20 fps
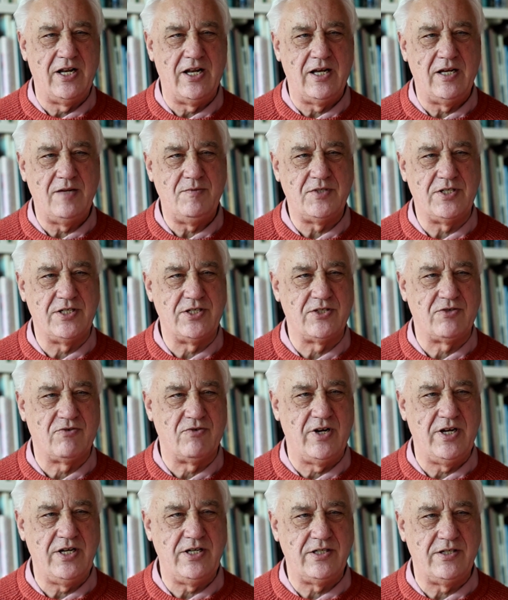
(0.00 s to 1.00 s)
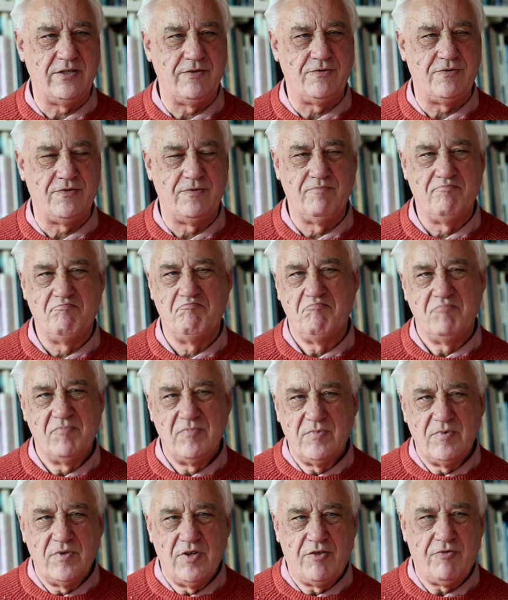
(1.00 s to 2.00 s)
lives, that's great. If
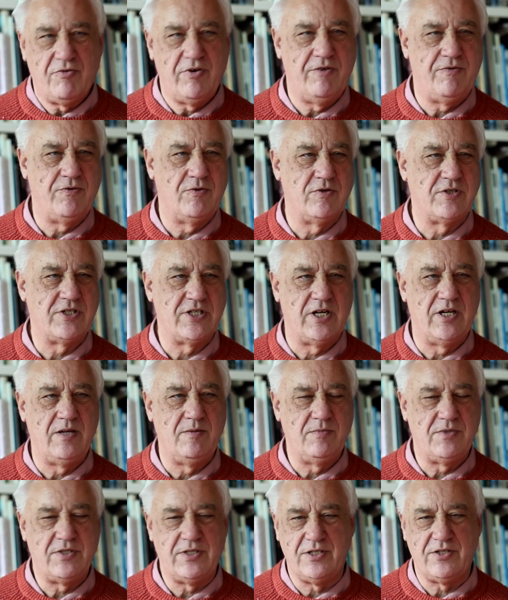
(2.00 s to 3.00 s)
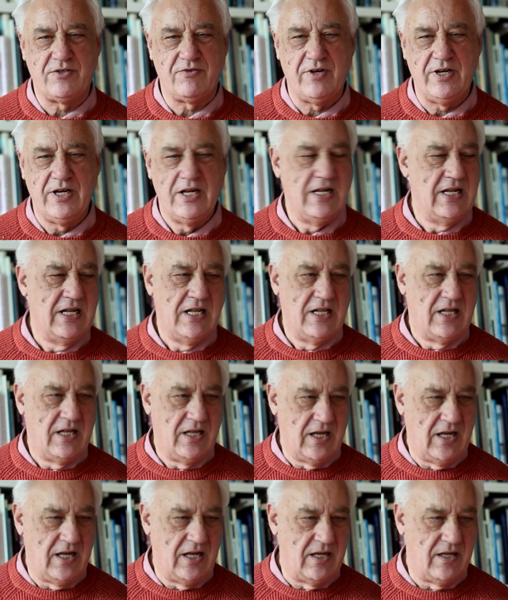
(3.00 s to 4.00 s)
3 or 4 times, that's great.
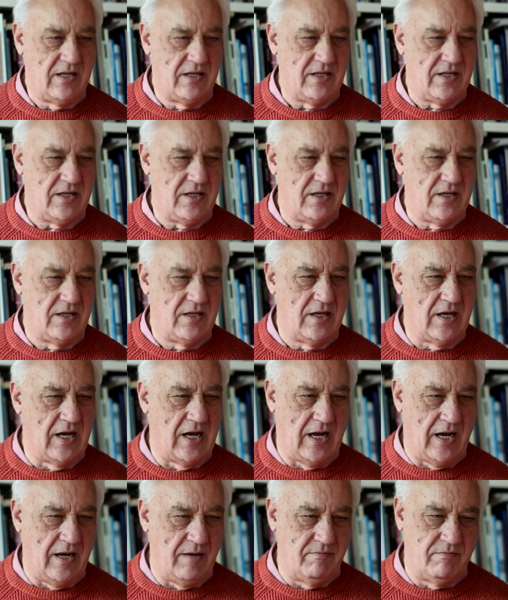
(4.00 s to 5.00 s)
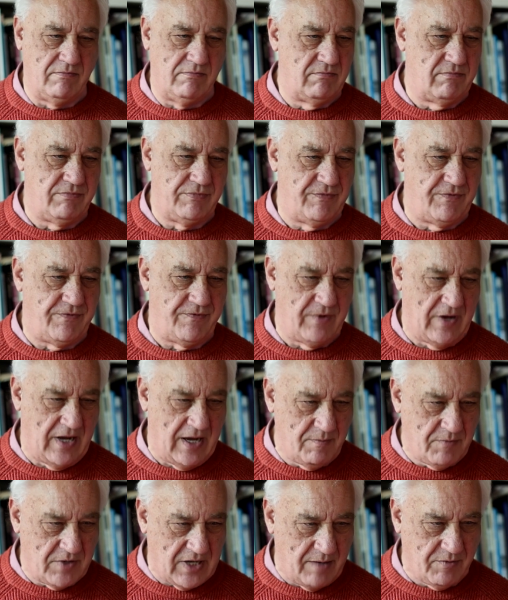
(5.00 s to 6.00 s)
I'm
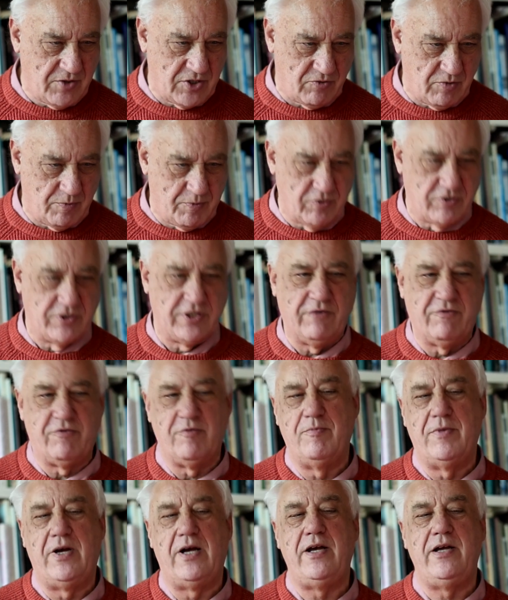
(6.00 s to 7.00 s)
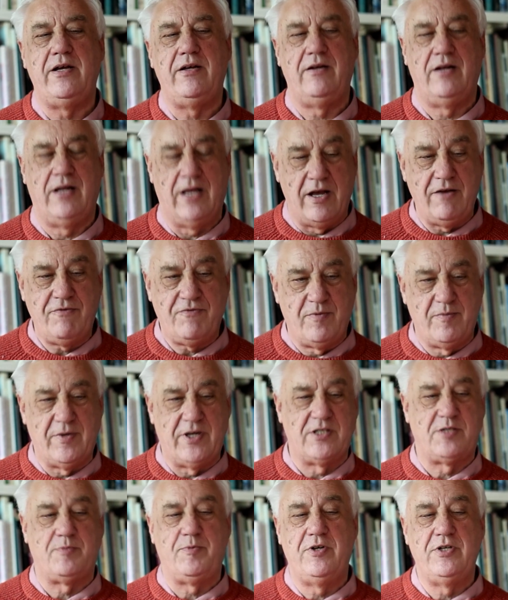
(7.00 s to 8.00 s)
just reporting from my life and my
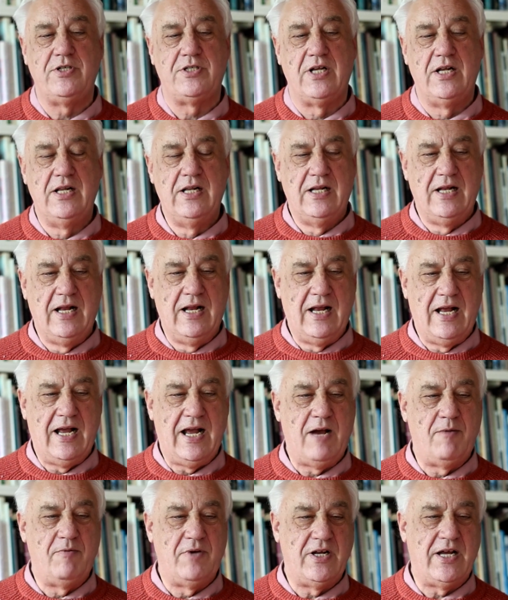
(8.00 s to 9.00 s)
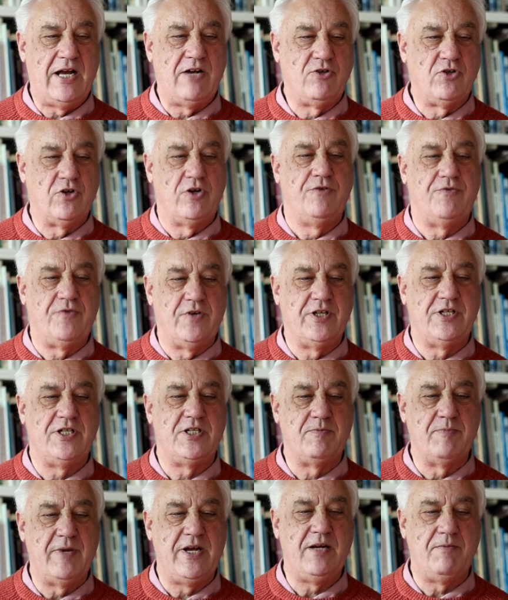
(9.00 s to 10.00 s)
experience how joyful it
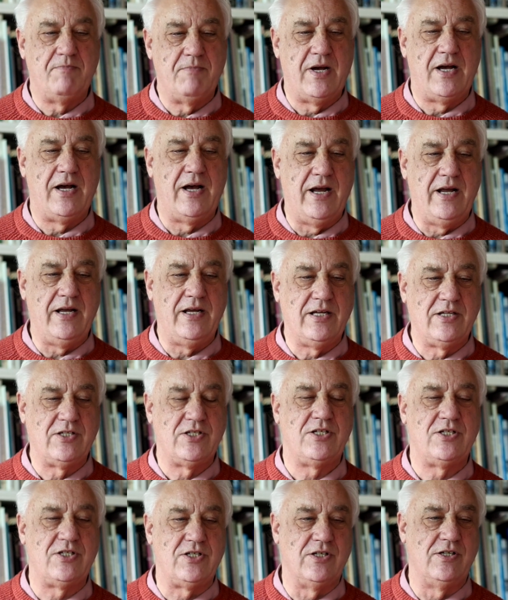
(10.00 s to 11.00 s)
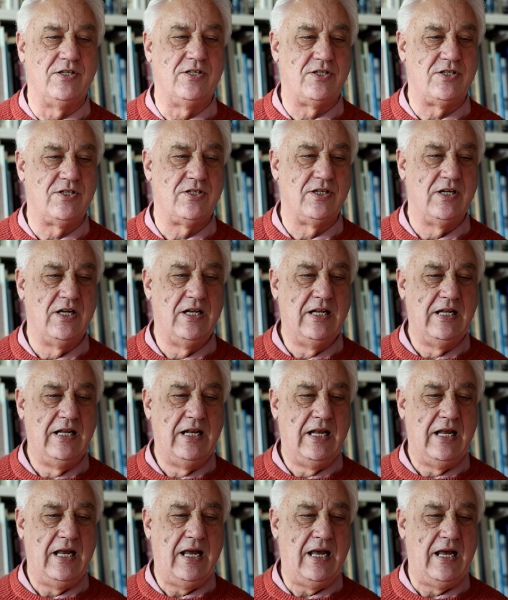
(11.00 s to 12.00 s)
has made my existence,
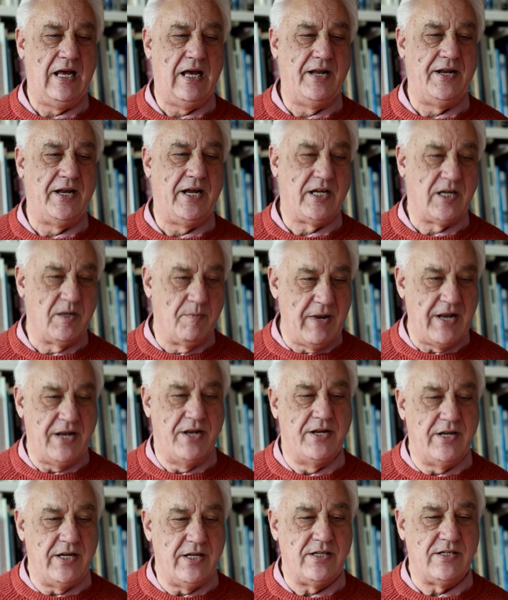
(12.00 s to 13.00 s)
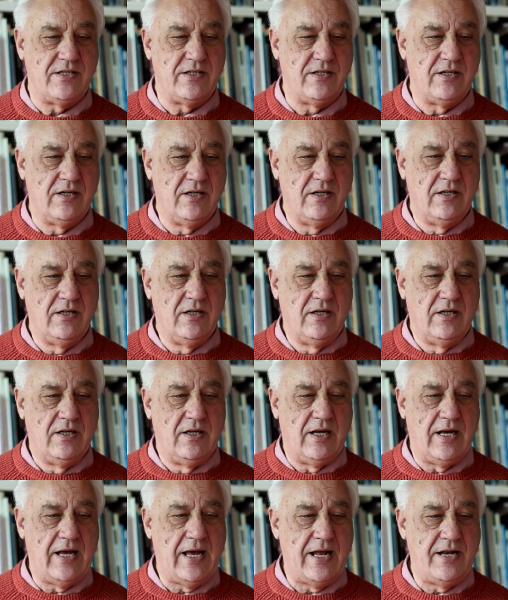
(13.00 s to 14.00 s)
and I commend it,
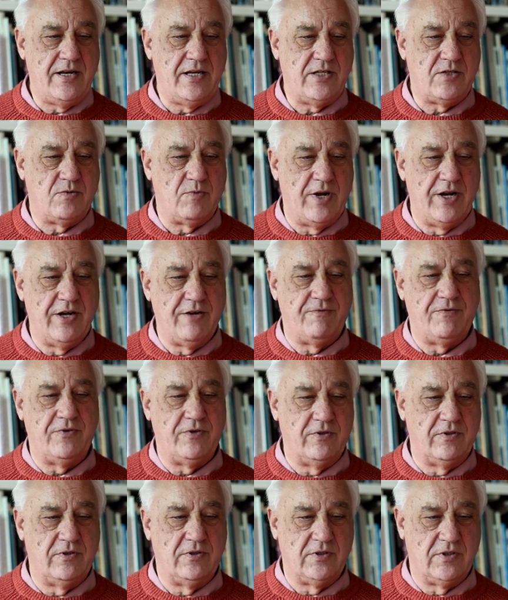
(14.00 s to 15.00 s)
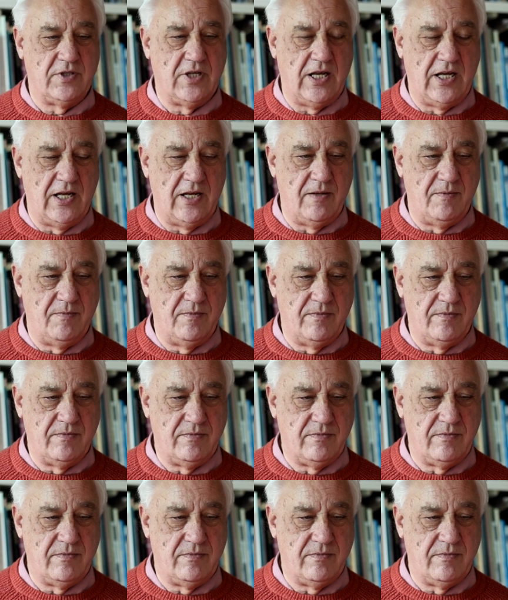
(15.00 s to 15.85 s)
and it's wonderful to